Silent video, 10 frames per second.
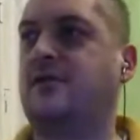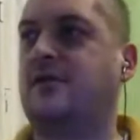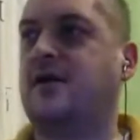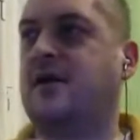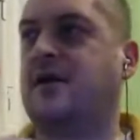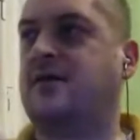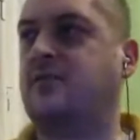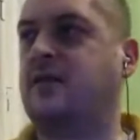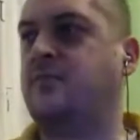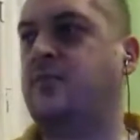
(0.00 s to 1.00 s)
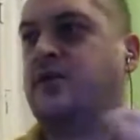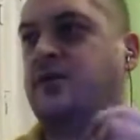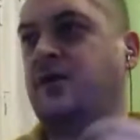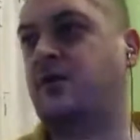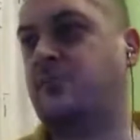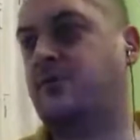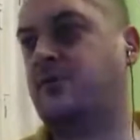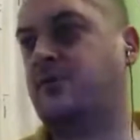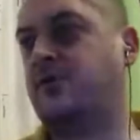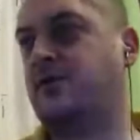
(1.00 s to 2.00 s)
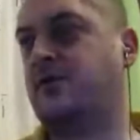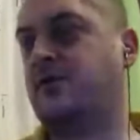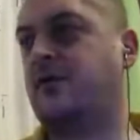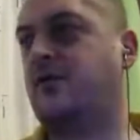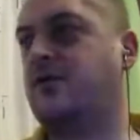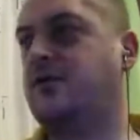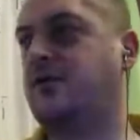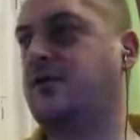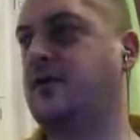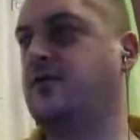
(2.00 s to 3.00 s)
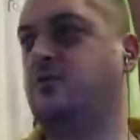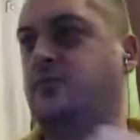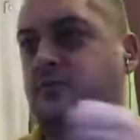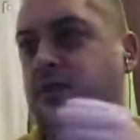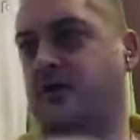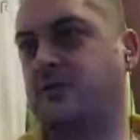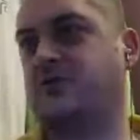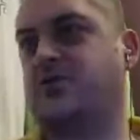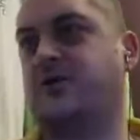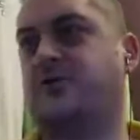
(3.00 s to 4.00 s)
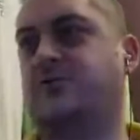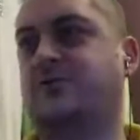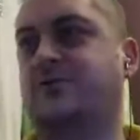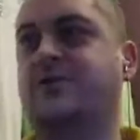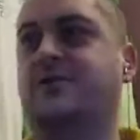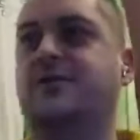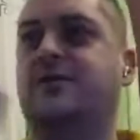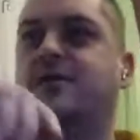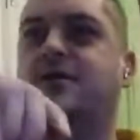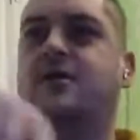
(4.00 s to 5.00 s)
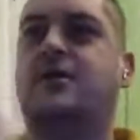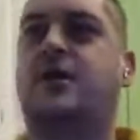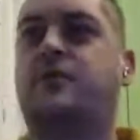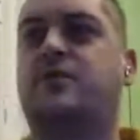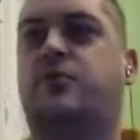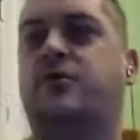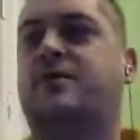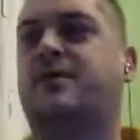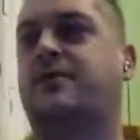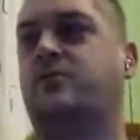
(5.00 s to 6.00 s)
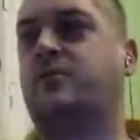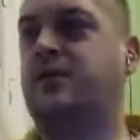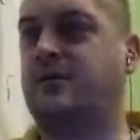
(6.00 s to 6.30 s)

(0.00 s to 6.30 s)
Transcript: and being picked up like an adult would pick up a child, and we was pointing out the window,